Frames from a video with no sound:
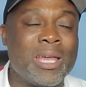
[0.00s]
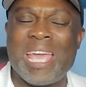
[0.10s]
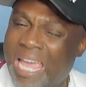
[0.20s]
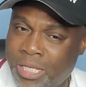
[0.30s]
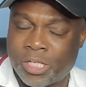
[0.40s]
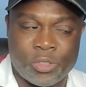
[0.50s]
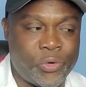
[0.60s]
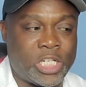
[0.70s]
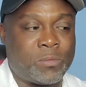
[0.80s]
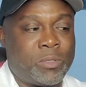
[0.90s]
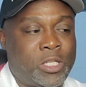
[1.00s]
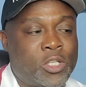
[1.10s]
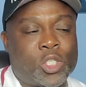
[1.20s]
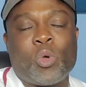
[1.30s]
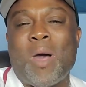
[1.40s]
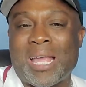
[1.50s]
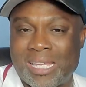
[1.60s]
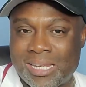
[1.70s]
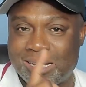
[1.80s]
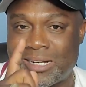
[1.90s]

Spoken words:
Encourage me so I can